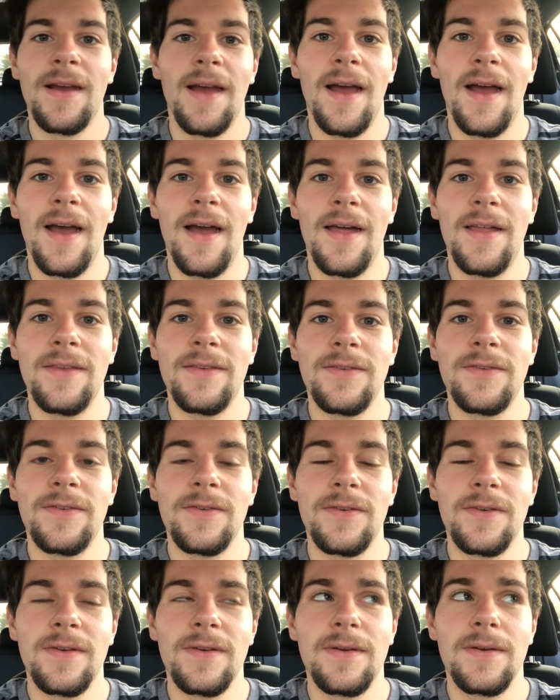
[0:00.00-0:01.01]
and
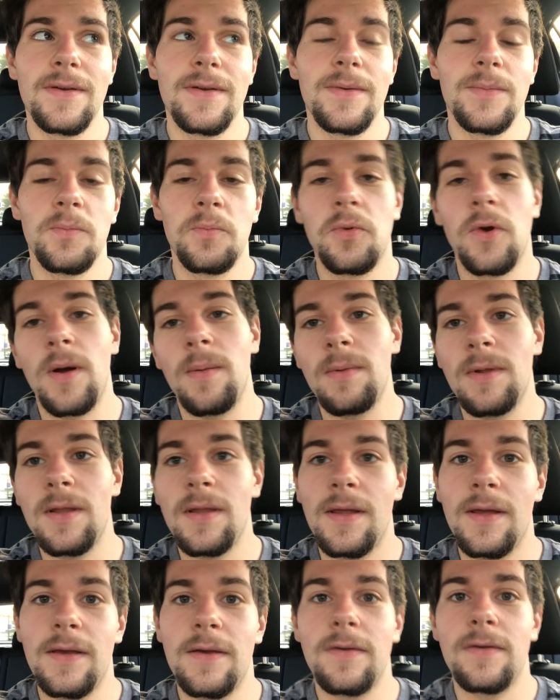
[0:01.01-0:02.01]
probably
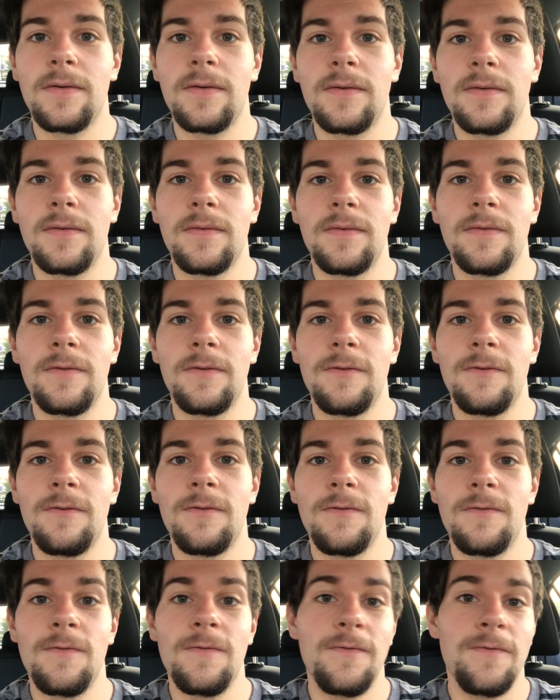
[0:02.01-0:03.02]
like
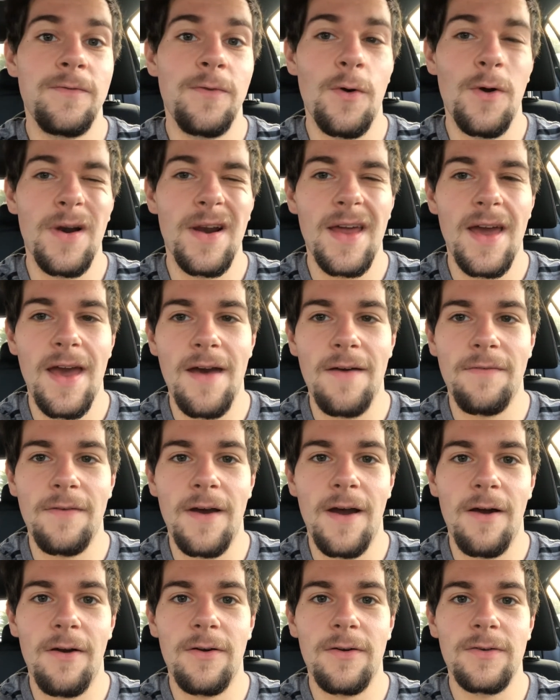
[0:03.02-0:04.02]
4.5
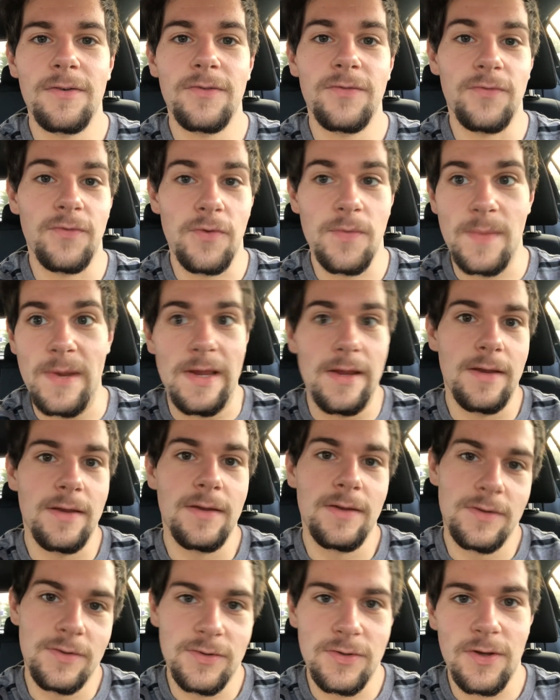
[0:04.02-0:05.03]
hours for me.
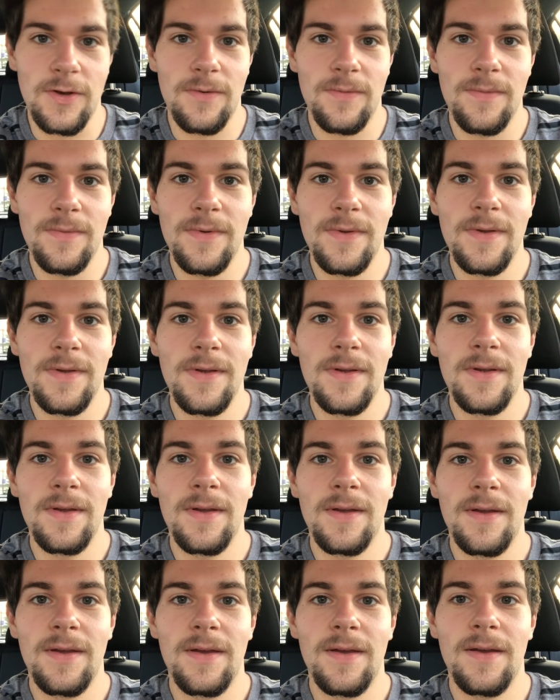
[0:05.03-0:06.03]
So,
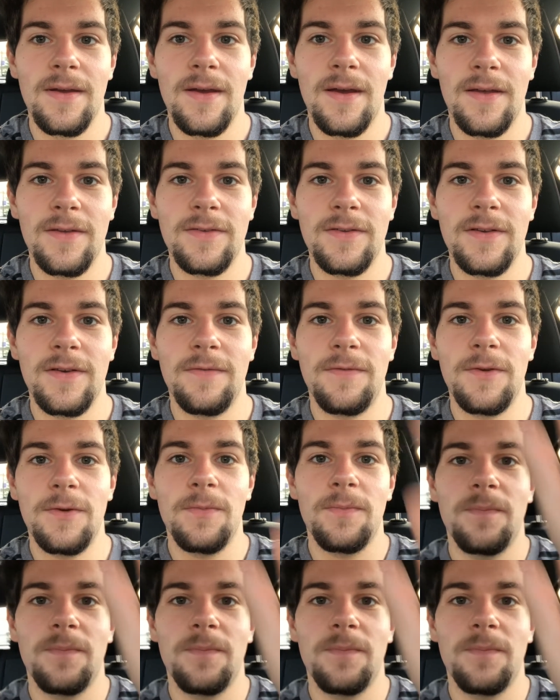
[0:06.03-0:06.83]
I'll see you in a few.